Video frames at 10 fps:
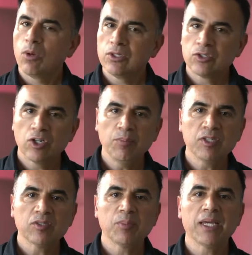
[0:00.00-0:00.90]
the term
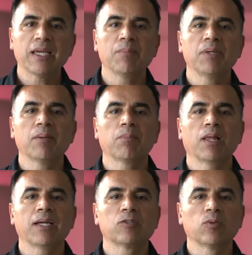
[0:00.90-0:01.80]
SUV can be
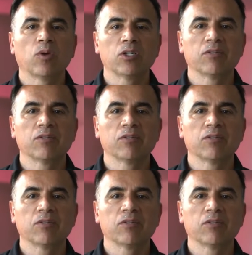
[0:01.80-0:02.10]
applied to larger